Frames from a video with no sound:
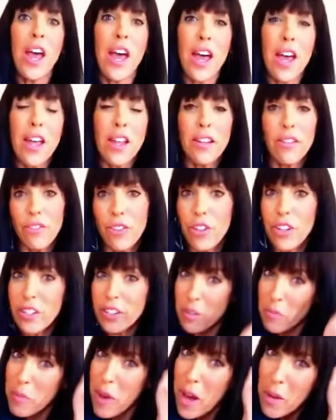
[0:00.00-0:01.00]
And if you need
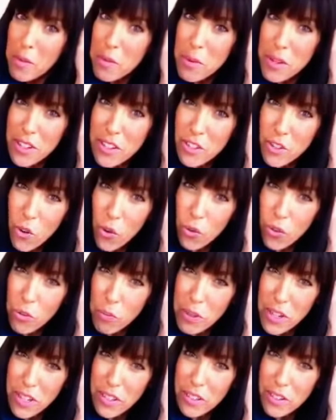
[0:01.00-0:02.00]
some bobby pins to hold the
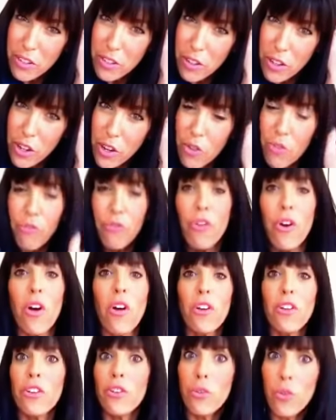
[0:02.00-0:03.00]
pieces so they don't
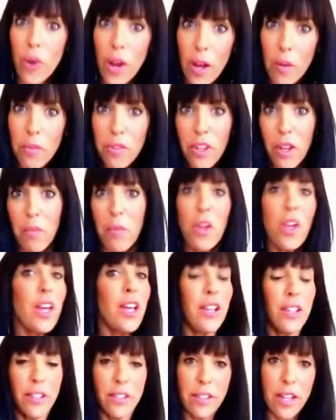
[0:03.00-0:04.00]
fall, you grab some.
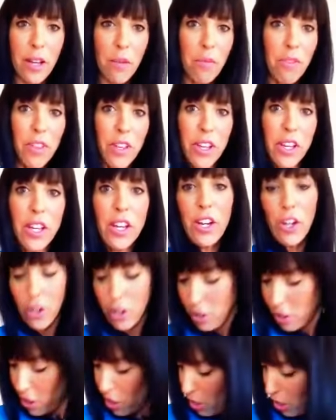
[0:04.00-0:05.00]
Same thing
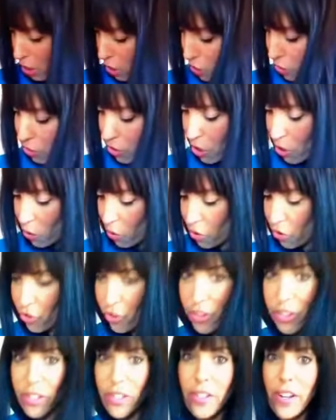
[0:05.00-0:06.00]
here. So
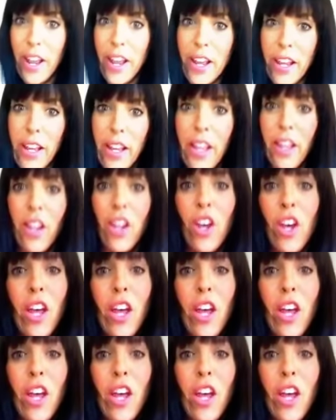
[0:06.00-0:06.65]
just take it.